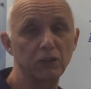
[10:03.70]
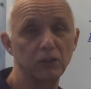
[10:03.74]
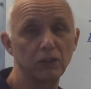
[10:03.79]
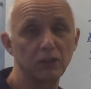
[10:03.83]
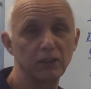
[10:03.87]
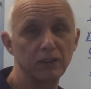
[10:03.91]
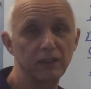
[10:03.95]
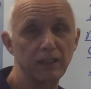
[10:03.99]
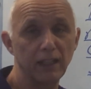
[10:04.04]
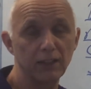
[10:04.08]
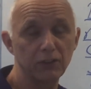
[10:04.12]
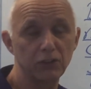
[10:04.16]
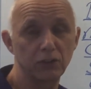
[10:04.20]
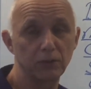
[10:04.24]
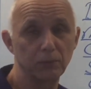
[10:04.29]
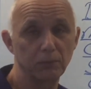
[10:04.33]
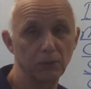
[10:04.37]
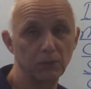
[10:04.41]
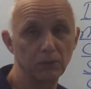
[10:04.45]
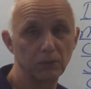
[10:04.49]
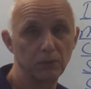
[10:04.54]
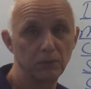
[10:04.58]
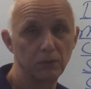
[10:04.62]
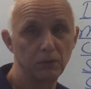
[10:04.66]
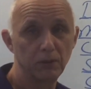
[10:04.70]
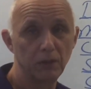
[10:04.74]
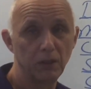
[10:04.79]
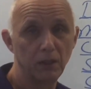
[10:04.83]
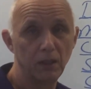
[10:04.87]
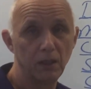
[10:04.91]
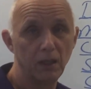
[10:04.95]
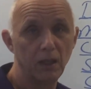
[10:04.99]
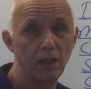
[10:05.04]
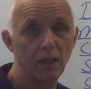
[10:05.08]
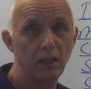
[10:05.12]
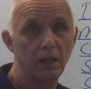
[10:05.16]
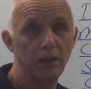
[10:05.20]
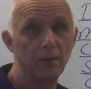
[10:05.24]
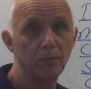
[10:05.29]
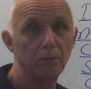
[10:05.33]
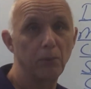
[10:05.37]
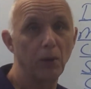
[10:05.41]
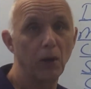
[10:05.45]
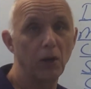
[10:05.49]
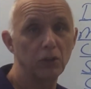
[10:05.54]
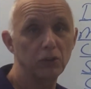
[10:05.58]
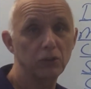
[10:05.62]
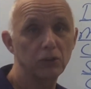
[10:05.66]
or a decimal.
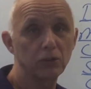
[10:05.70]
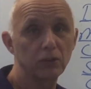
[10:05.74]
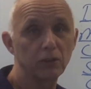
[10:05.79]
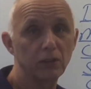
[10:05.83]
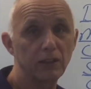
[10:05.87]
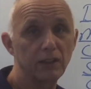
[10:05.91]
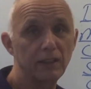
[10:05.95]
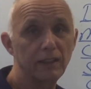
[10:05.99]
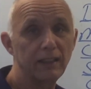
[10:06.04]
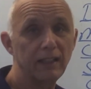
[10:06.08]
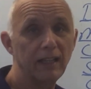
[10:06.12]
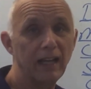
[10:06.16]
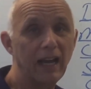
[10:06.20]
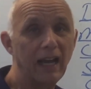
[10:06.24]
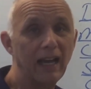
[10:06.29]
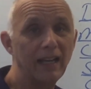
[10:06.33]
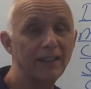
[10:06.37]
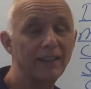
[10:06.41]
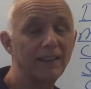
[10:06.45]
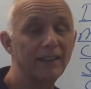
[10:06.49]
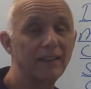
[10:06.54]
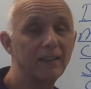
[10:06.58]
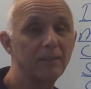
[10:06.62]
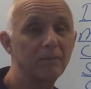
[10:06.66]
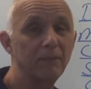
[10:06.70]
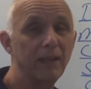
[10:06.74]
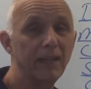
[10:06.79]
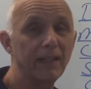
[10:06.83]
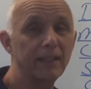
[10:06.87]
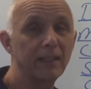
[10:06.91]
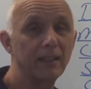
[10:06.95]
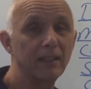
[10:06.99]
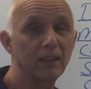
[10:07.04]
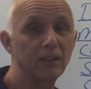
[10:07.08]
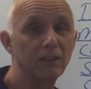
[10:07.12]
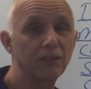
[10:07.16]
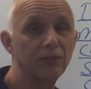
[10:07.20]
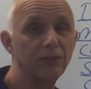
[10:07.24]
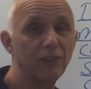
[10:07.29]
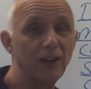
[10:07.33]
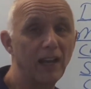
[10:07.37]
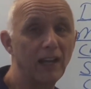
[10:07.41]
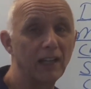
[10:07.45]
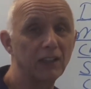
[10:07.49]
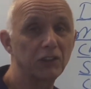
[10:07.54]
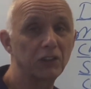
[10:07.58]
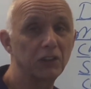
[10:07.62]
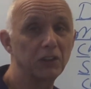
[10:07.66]
Personally, I think making it a
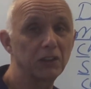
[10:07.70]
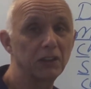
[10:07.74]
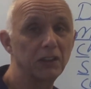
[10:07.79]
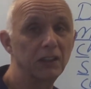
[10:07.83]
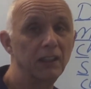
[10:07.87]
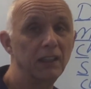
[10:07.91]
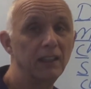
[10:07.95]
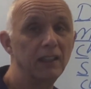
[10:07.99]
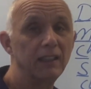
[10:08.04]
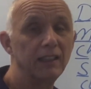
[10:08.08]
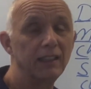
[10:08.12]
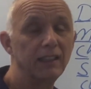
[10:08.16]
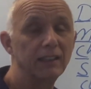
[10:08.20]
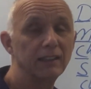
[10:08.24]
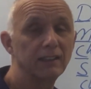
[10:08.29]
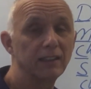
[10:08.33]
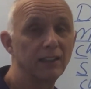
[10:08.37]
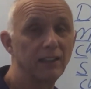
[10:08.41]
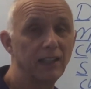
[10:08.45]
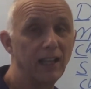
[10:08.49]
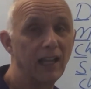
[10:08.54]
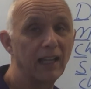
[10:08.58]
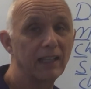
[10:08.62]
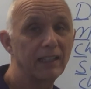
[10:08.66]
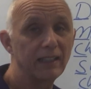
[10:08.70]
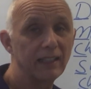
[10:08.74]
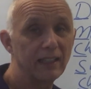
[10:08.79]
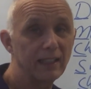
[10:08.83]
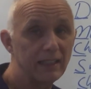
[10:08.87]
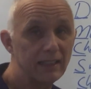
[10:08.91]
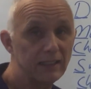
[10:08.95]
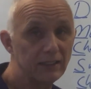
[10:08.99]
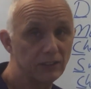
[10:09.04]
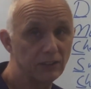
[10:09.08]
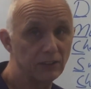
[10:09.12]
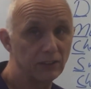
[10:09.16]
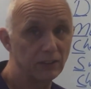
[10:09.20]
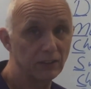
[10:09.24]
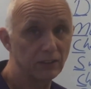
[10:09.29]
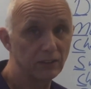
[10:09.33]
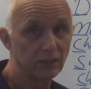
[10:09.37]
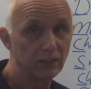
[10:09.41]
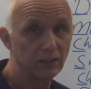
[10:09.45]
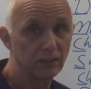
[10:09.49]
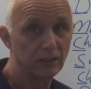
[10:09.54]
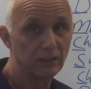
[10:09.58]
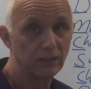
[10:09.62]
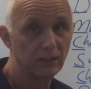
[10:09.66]
fraction is a lot easier.
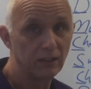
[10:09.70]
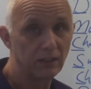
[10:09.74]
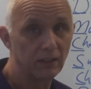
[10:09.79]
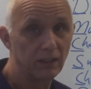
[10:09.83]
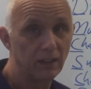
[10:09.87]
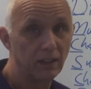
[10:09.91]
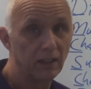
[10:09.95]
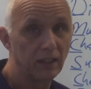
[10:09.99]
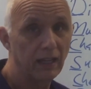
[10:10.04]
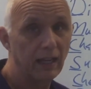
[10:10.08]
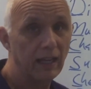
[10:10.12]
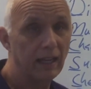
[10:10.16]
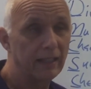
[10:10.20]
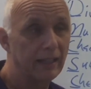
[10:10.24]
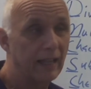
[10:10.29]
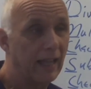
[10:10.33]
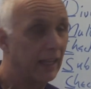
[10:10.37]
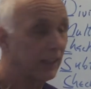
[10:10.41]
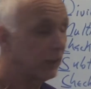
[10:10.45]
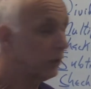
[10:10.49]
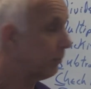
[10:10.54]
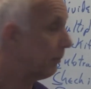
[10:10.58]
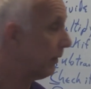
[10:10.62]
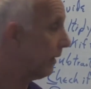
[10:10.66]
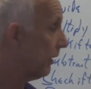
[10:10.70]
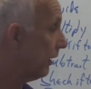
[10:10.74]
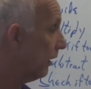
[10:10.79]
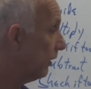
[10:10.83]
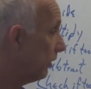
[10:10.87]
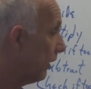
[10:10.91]
And that's because